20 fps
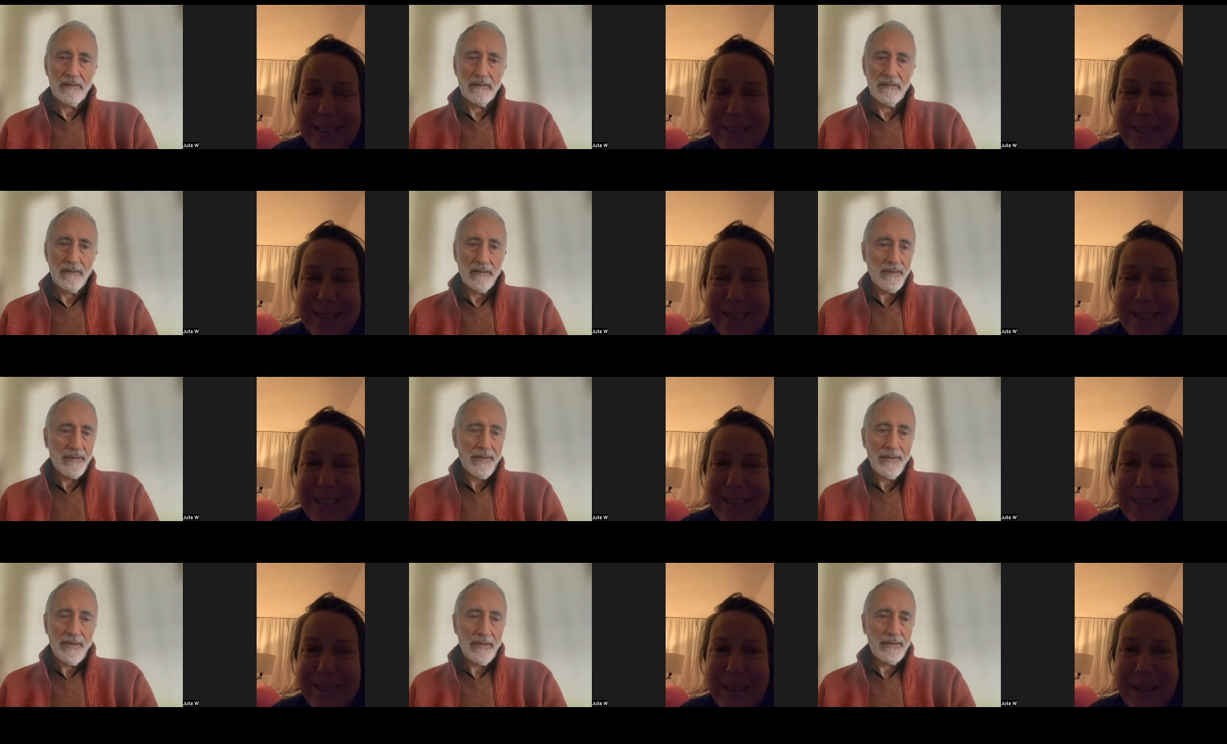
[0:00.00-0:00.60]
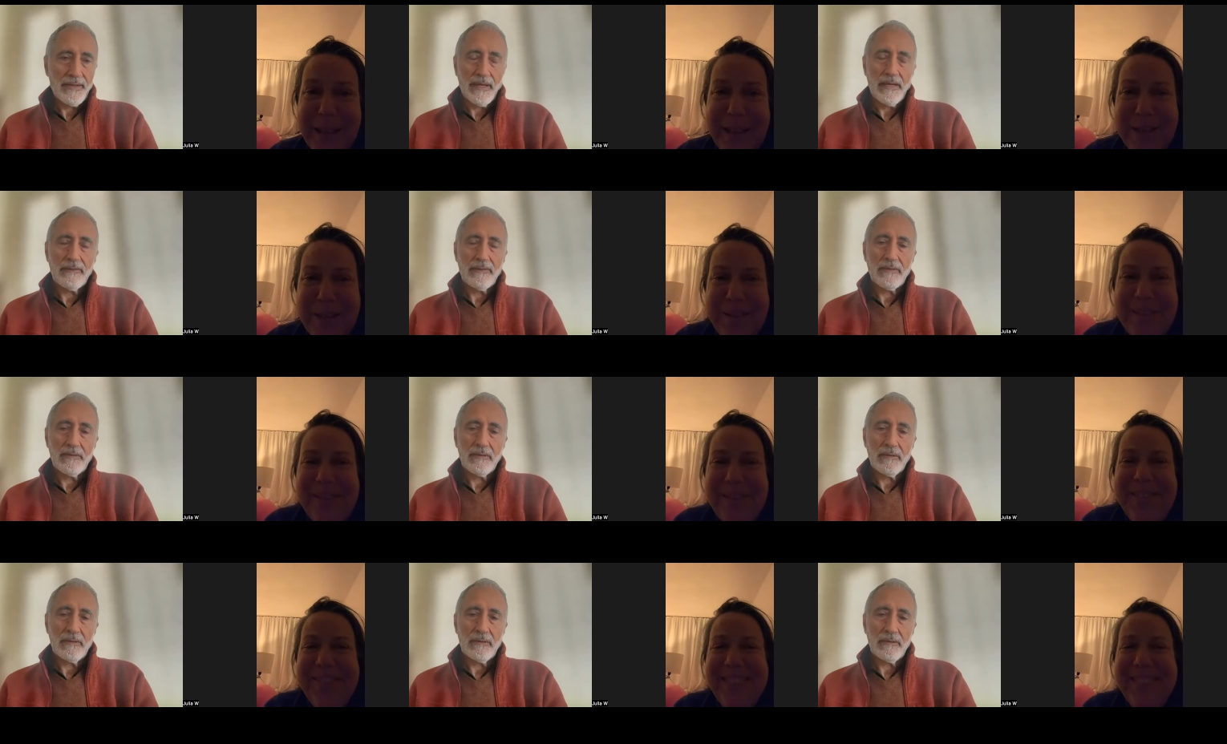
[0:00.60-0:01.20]
Speaker 1: You don't know.
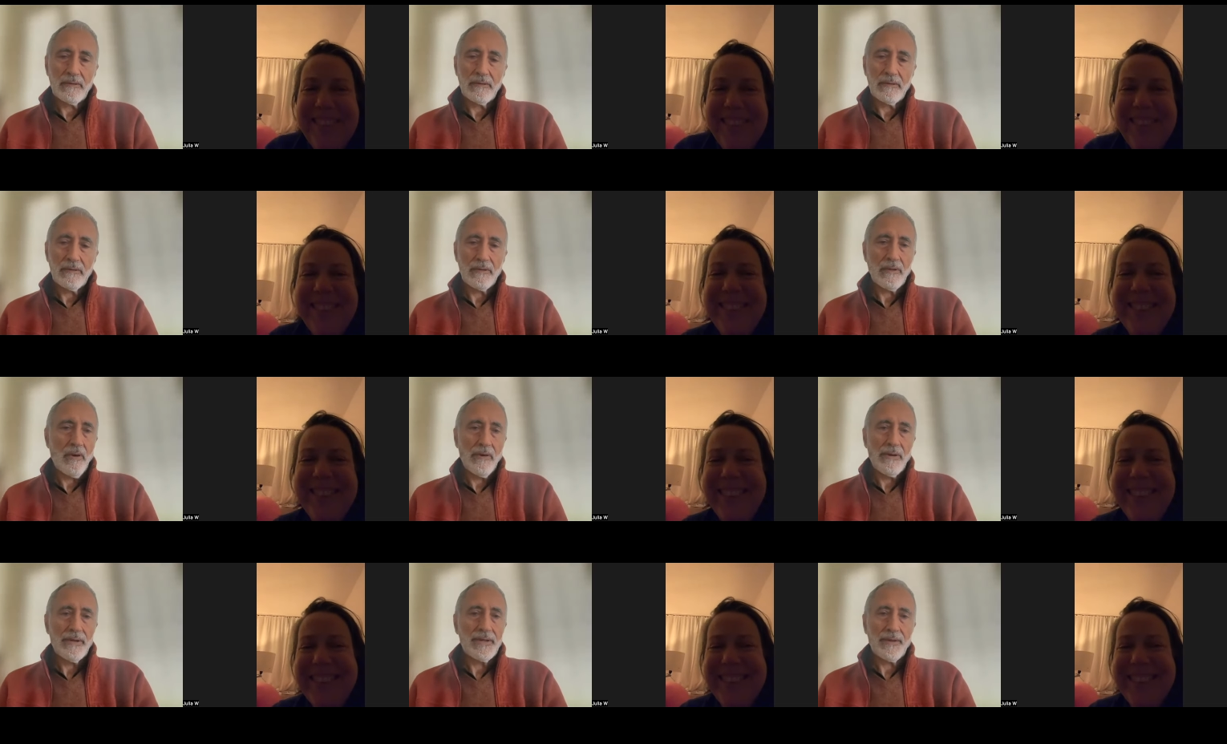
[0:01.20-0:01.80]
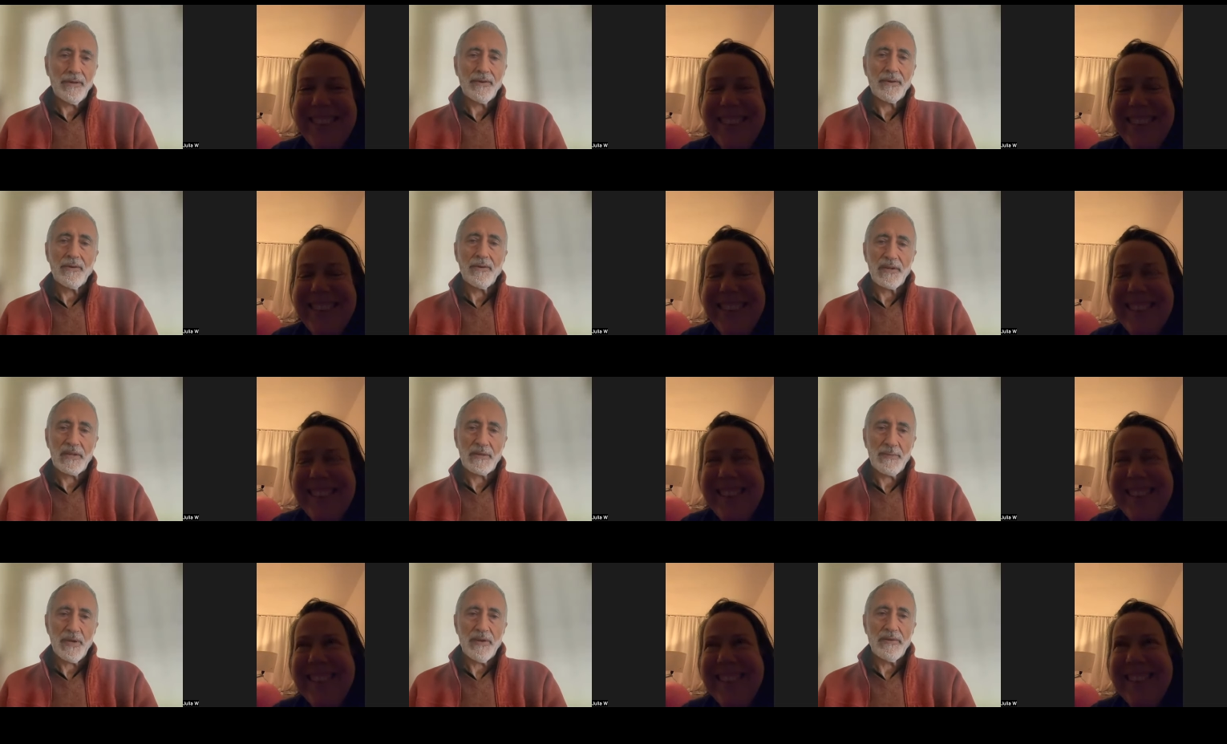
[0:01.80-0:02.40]
You only know your
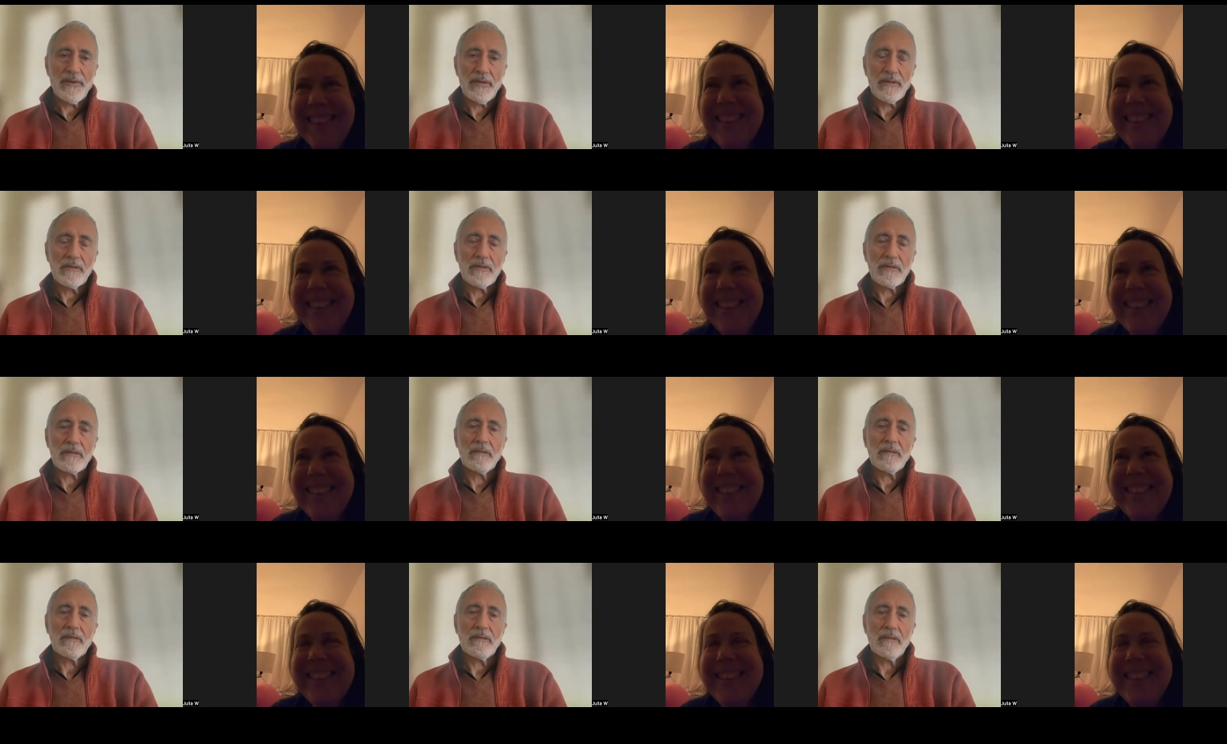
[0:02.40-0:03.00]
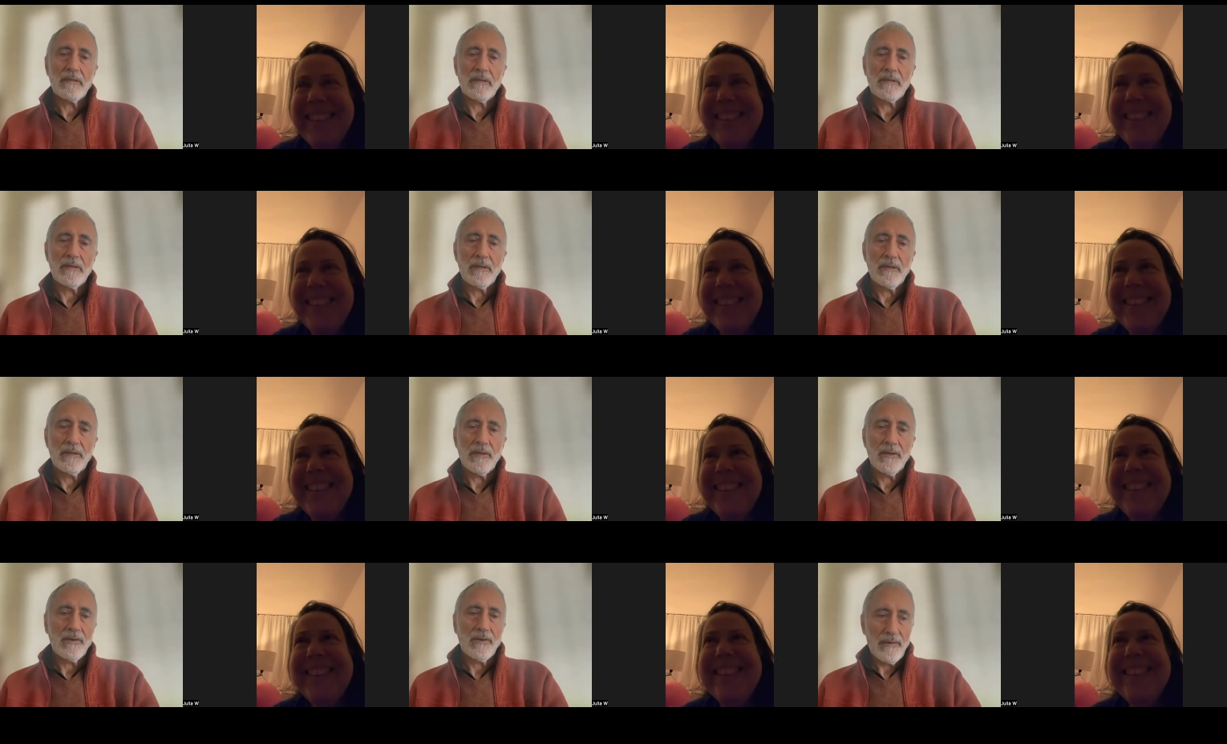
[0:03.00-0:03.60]
experience.
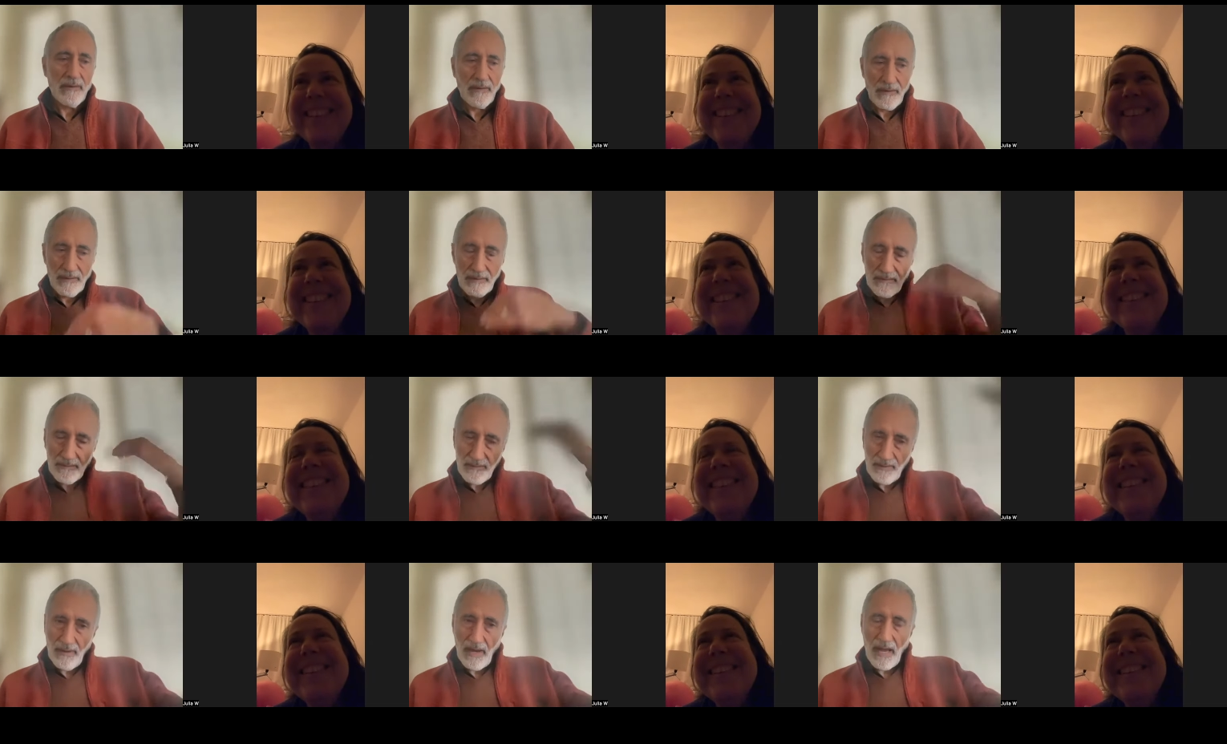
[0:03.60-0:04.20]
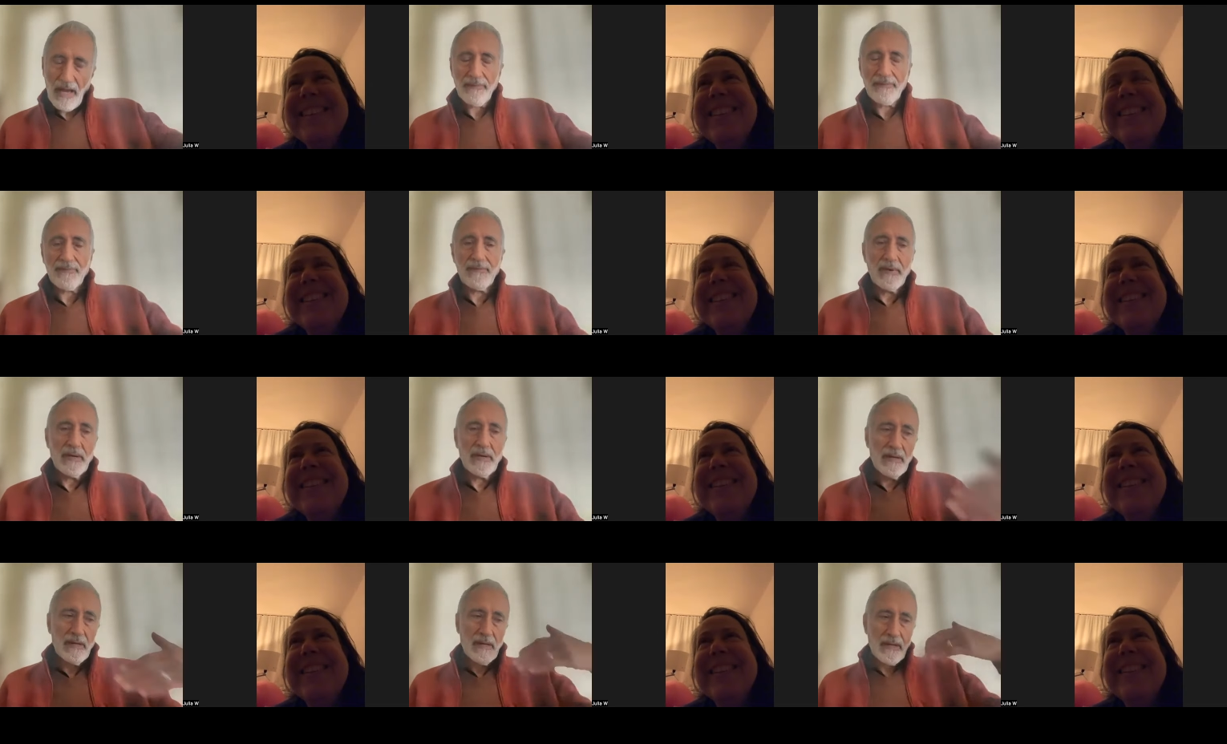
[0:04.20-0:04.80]
You have
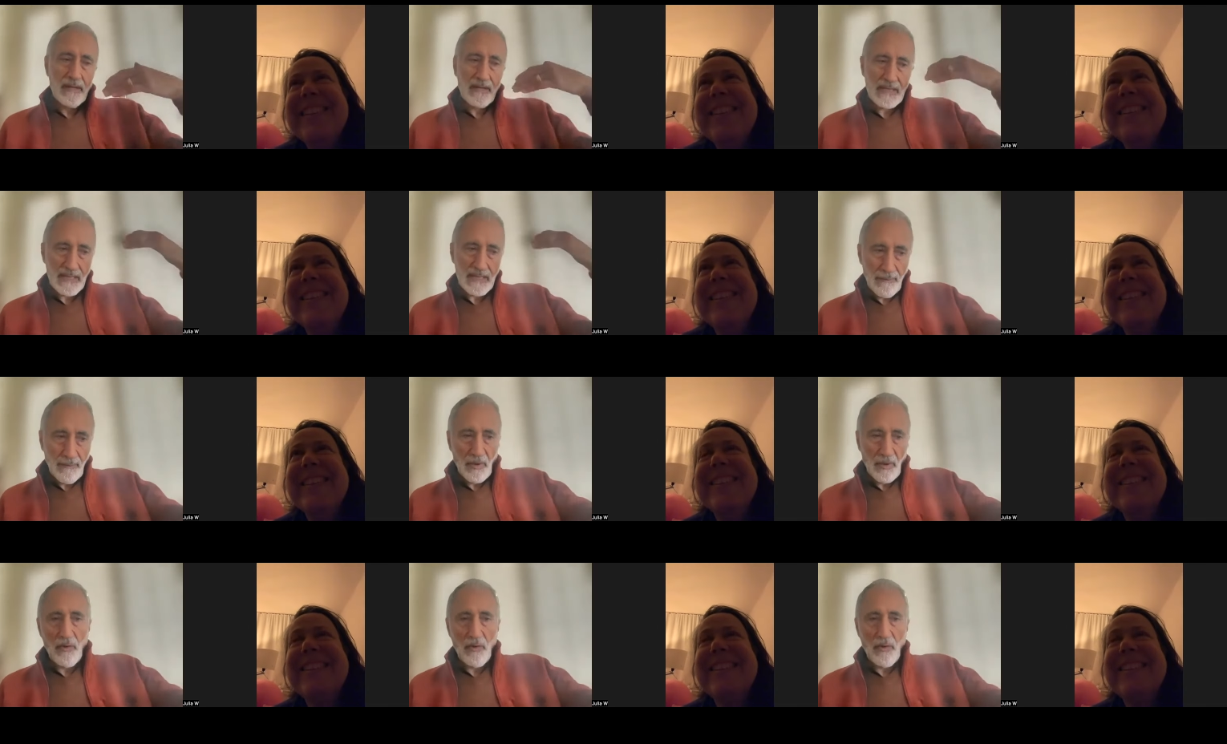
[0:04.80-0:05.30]
some